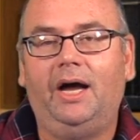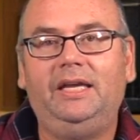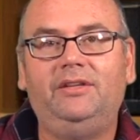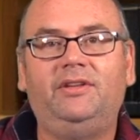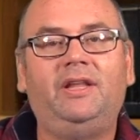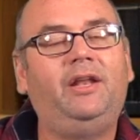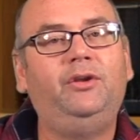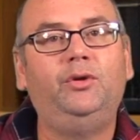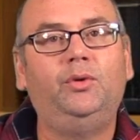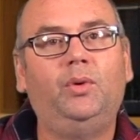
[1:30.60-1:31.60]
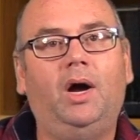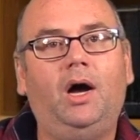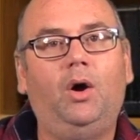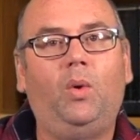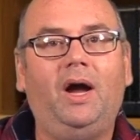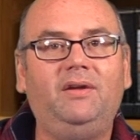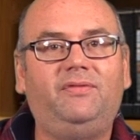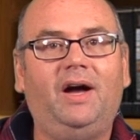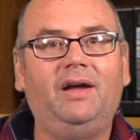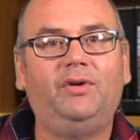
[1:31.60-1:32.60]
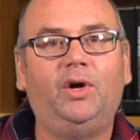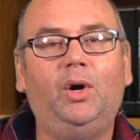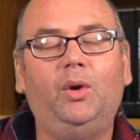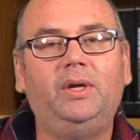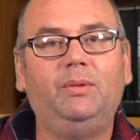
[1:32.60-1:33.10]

He's in that new Hawaii Five-0.